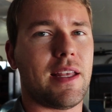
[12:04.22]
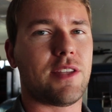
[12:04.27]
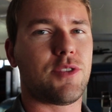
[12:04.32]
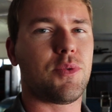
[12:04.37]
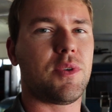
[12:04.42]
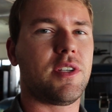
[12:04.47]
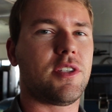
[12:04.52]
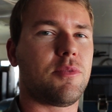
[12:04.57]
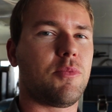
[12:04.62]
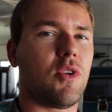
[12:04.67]

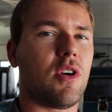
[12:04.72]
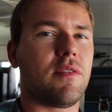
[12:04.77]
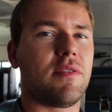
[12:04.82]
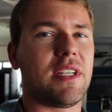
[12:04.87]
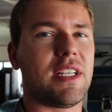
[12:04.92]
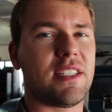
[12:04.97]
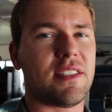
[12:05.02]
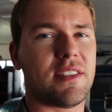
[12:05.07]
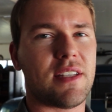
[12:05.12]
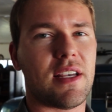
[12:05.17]
That's when it's more of
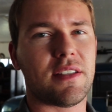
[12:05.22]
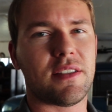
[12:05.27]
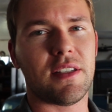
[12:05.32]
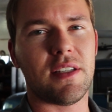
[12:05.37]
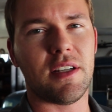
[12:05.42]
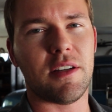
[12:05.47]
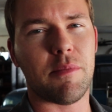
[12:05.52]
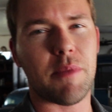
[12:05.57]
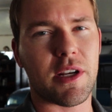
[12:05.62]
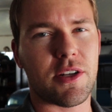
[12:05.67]
a
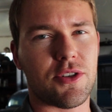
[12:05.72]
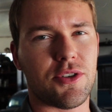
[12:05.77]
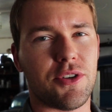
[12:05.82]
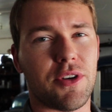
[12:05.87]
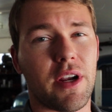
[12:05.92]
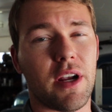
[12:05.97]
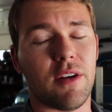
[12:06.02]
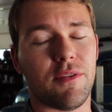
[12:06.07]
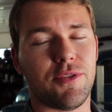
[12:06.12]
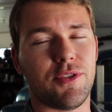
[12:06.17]
necessity to make sure
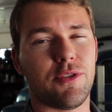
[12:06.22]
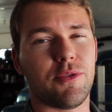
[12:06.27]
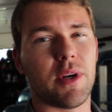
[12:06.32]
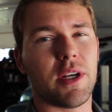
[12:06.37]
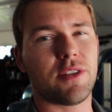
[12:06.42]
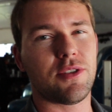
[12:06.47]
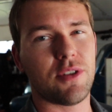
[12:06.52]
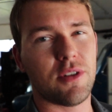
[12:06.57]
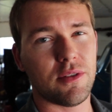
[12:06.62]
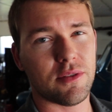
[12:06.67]
your air fuel
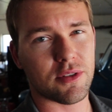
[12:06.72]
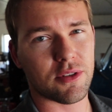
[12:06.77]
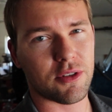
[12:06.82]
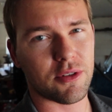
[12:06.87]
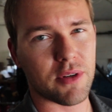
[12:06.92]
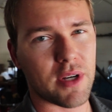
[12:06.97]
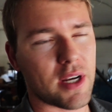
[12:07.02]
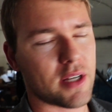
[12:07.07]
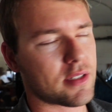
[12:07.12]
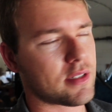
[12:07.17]
ratios are
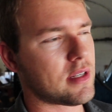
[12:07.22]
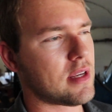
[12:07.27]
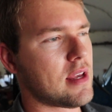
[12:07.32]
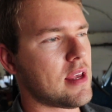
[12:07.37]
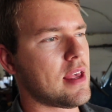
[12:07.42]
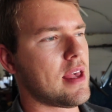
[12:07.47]
correct.